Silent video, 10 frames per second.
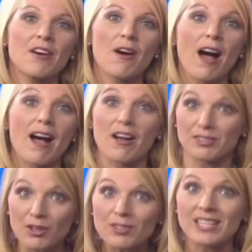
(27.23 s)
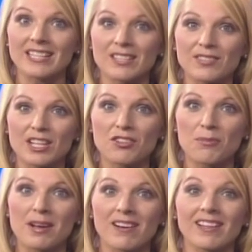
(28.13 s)
uh, Associates of Central
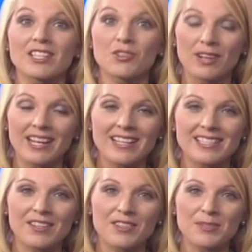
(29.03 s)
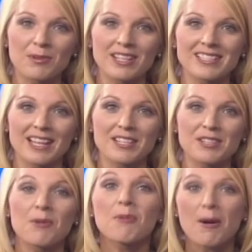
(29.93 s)
Maryland joining us here this morning to let us know
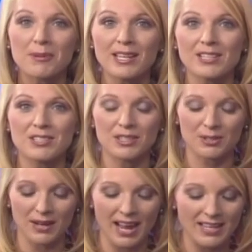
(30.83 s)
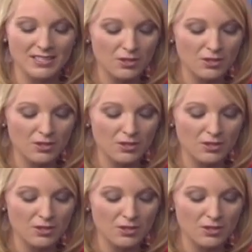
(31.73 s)
what we can do and